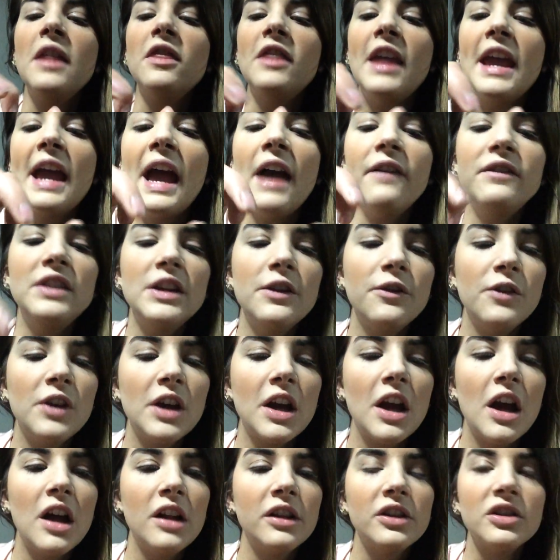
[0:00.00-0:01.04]
They have
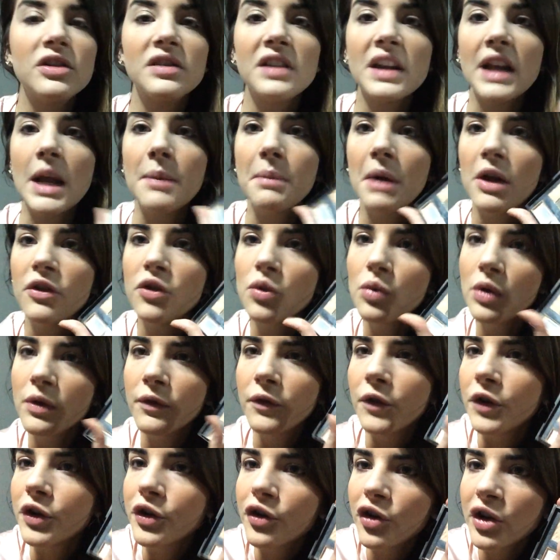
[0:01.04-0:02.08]
different colors, and I bought the one
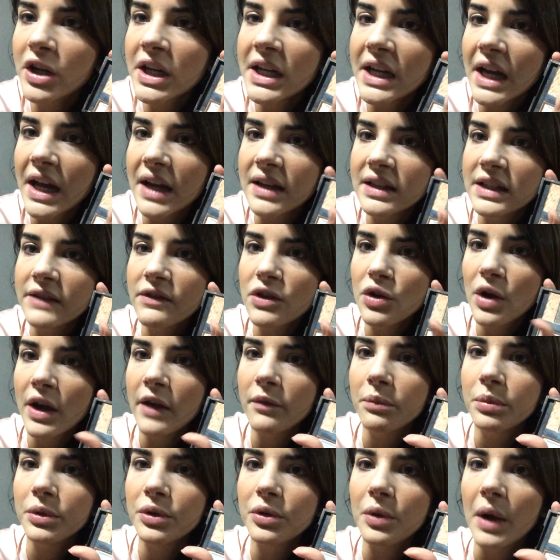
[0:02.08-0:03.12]
for green eyes even though I
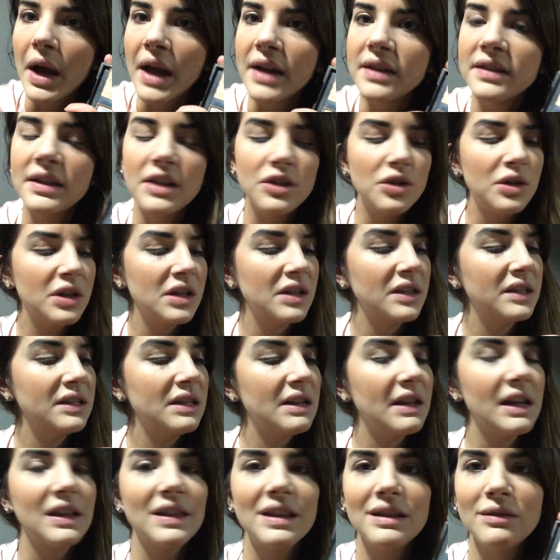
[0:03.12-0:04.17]
have blue eyes, and you can
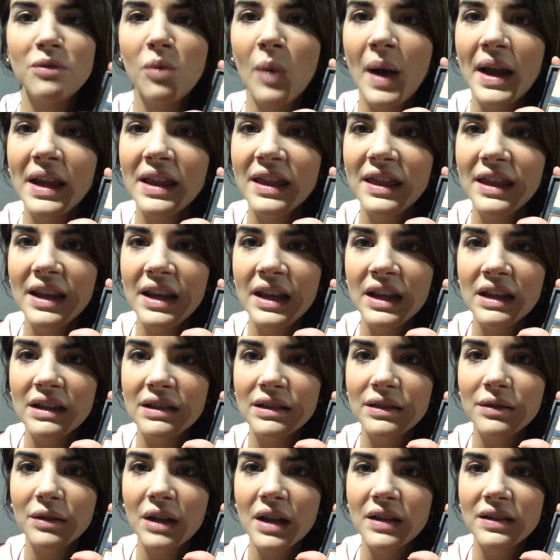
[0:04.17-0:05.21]
see like this white thing
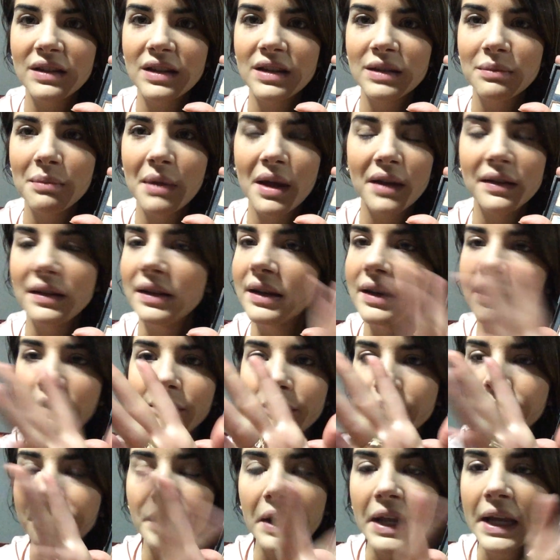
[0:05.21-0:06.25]
is because this melted.
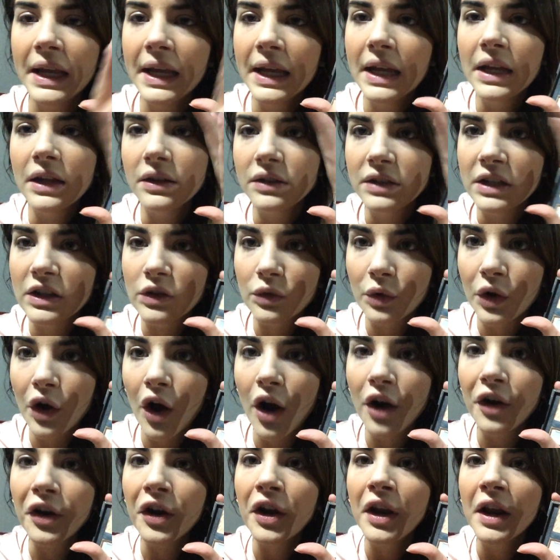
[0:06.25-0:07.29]

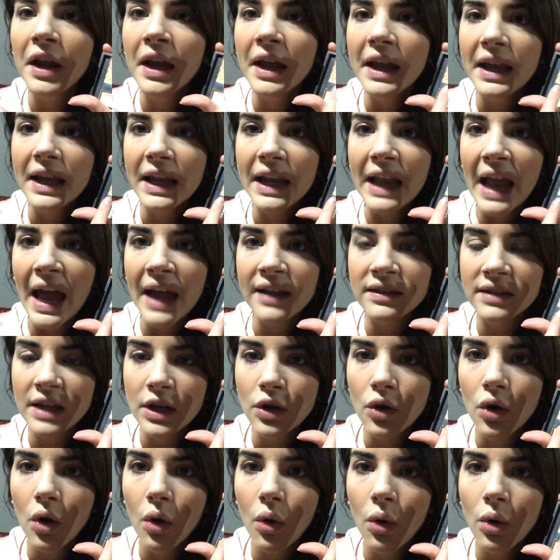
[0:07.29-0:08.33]
Disregard. It has
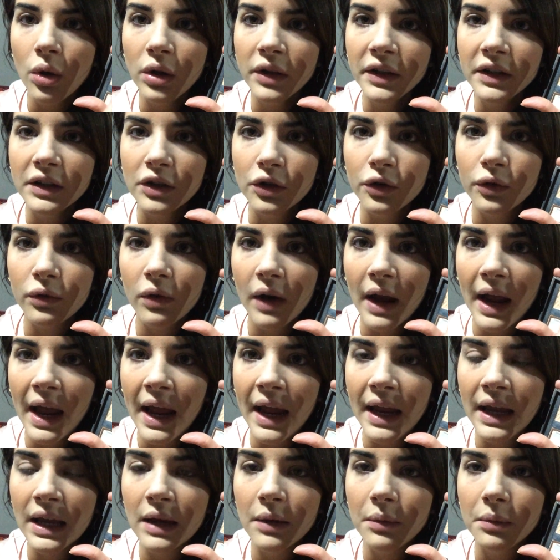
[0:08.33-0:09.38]
like gold,
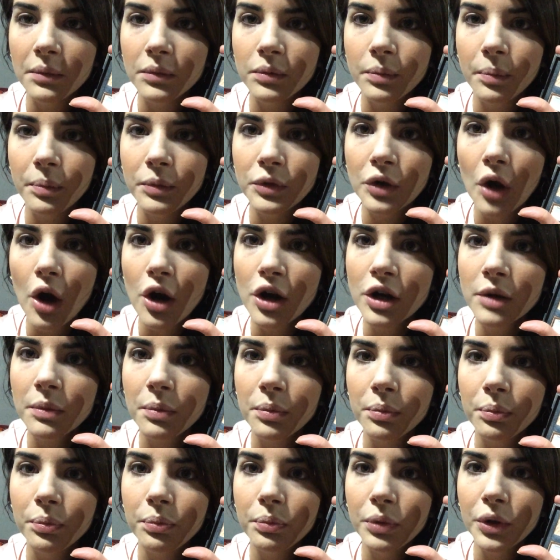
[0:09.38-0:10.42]
gray, dark
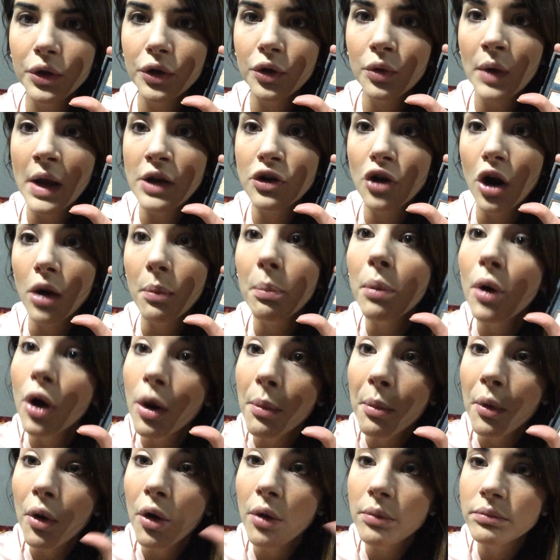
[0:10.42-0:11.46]
blue, and dark
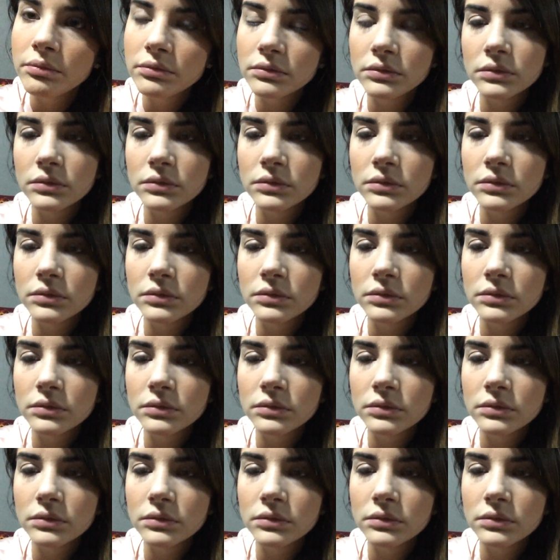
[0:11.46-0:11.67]
purple.